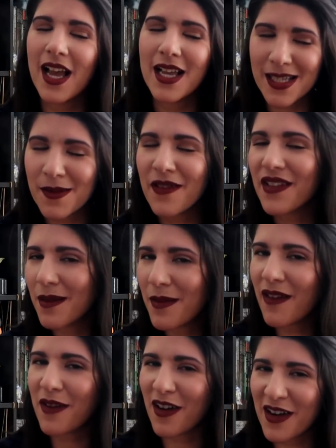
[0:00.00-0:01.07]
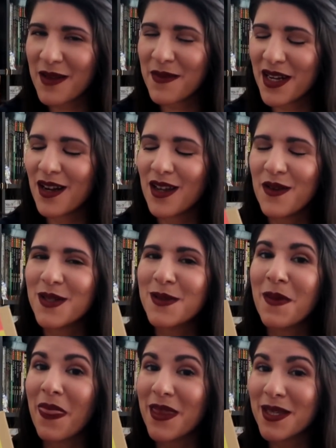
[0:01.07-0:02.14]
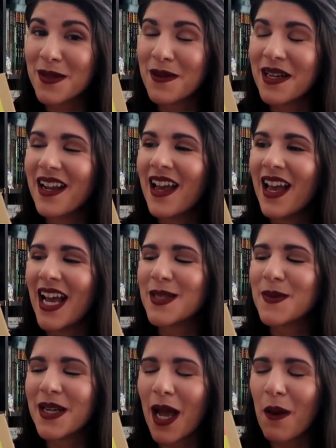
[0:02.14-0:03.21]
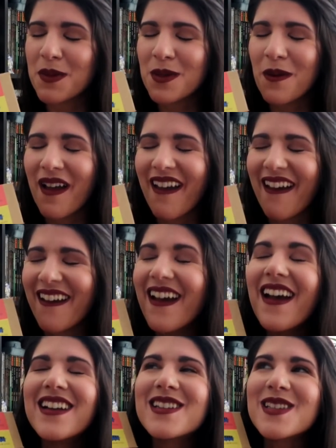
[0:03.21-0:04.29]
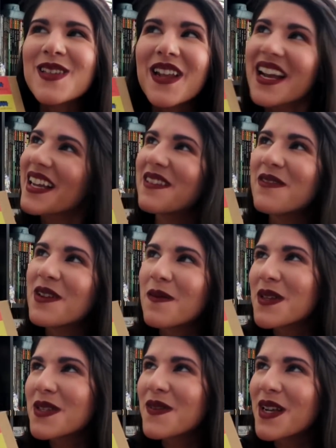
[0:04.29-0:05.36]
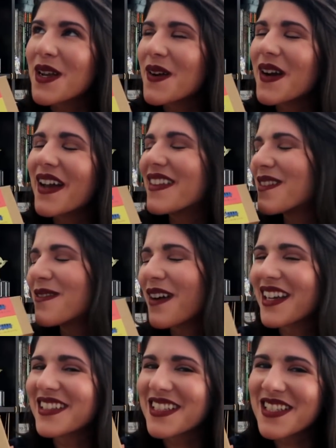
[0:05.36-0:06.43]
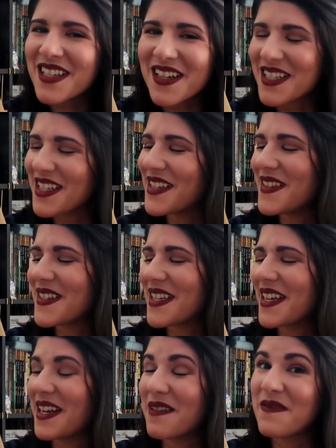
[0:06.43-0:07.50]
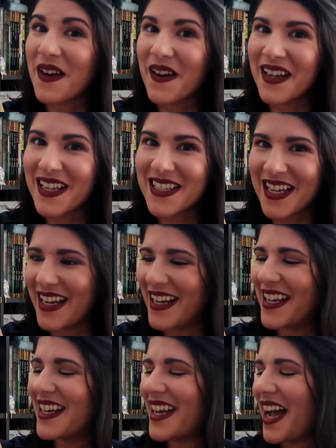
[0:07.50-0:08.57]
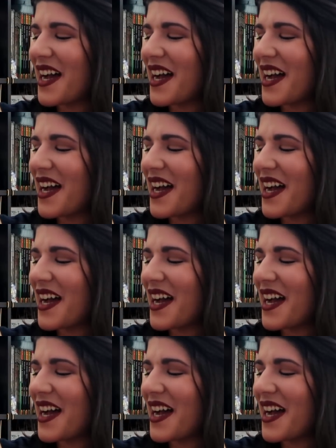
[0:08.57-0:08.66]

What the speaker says: Some of them have already been in use, but this one has been kept away just so that I could film this video and then finally start to use it, and I'm very excited.